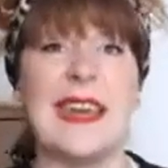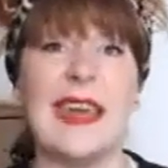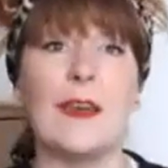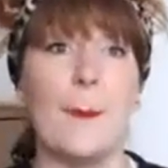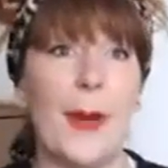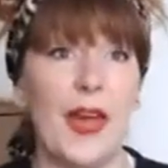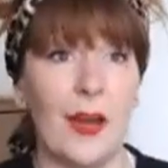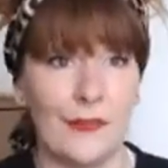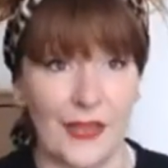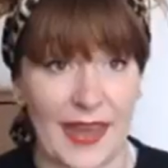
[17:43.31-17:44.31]
Get your butt
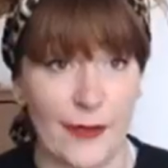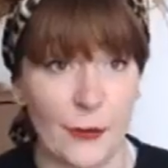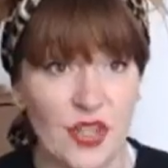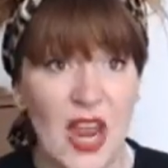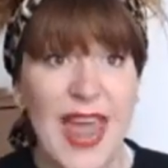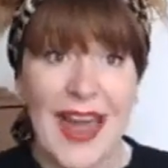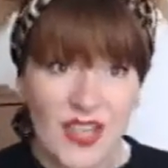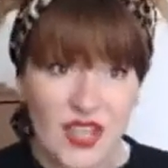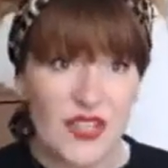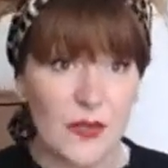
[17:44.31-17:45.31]
off the couch
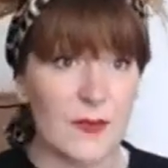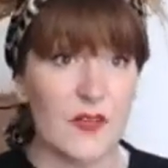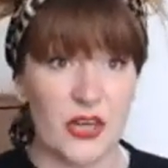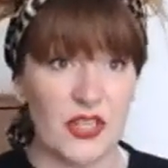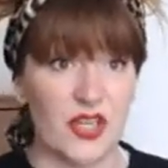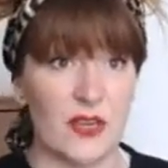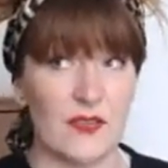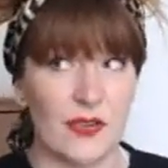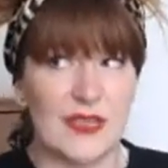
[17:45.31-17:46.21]
and just do some stretches.